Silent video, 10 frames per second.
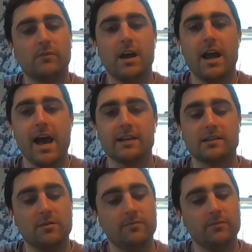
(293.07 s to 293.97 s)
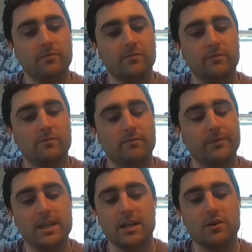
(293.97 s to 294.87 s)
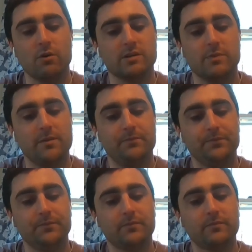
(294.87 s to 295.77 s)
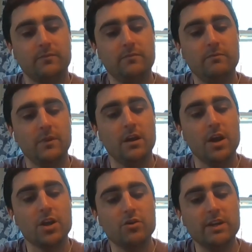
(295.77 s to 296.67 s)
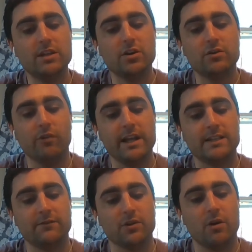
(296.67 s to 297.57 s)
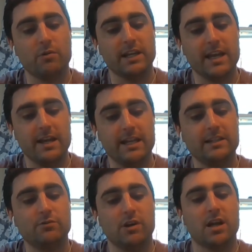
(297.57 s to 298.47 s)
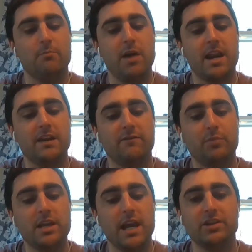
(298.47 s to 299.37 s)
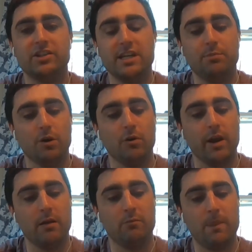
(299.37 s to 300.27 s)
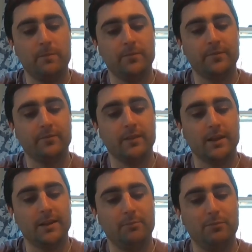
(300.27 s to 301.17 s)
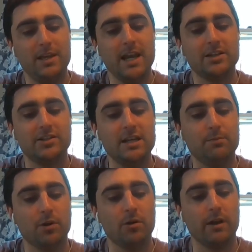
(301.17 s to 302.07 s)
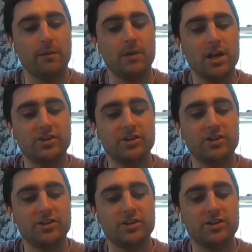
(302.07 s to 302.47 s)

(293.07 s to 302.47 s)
I ask him. He ignores me. "You need good grades if you're going to get into a competitive PhD program." PhD program?